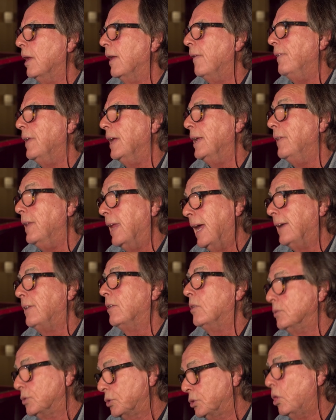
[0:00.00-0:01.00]
and then
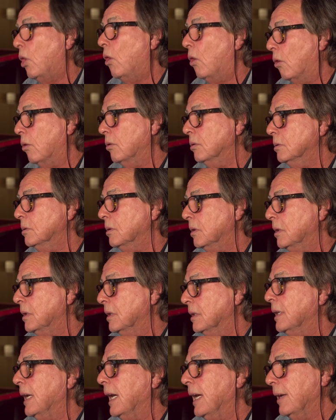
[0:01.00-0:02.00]
that song
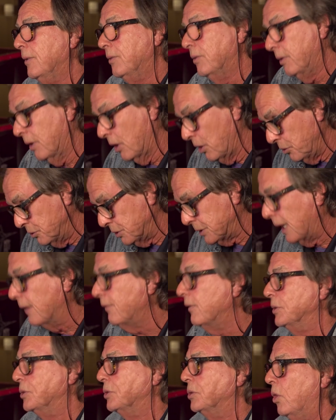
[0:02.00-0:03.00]
and those
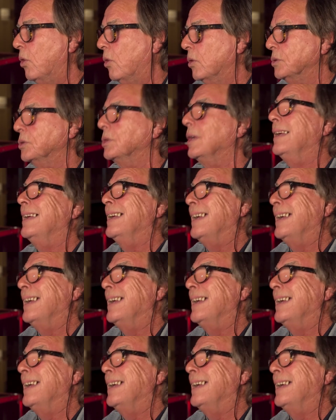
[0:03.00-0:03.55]
other songs